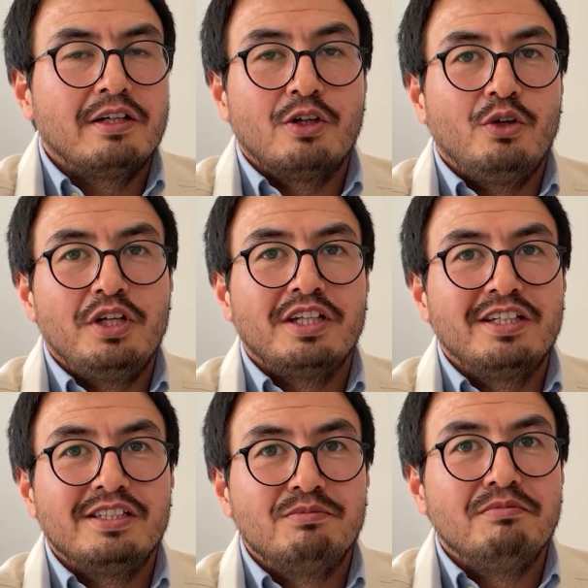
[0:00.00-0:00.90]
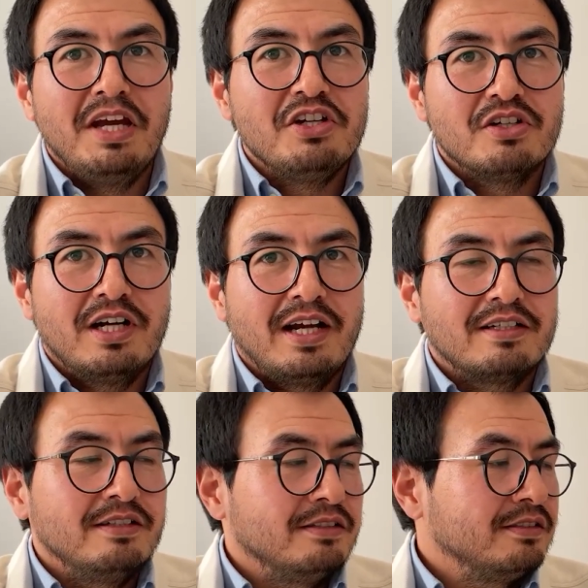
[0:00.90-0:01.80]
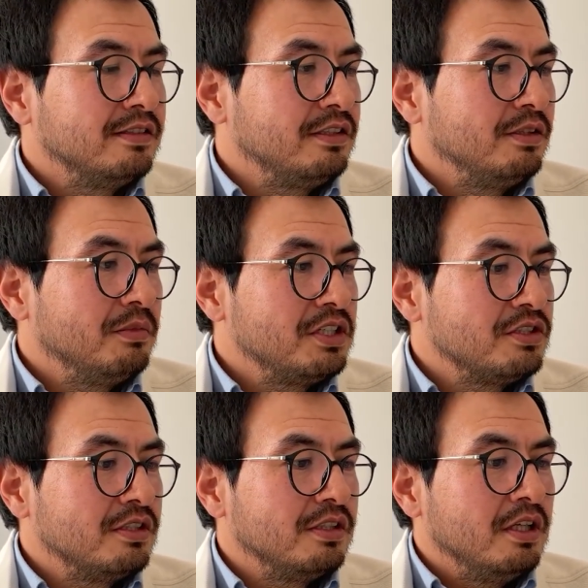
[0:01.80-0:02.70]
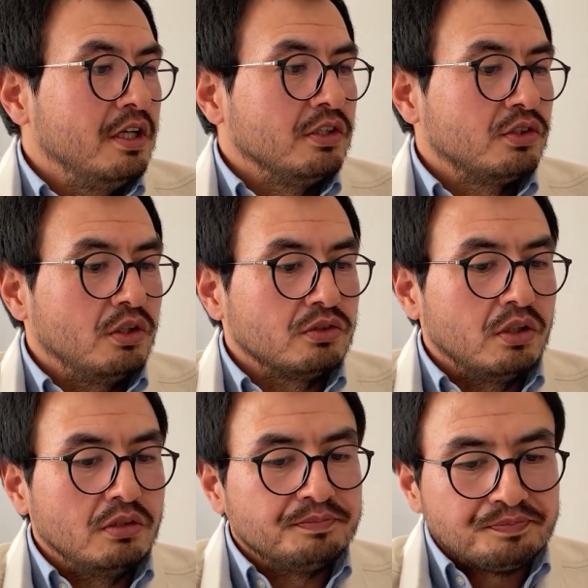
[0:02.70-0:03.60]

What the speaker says: including these major actors that you mentioned. So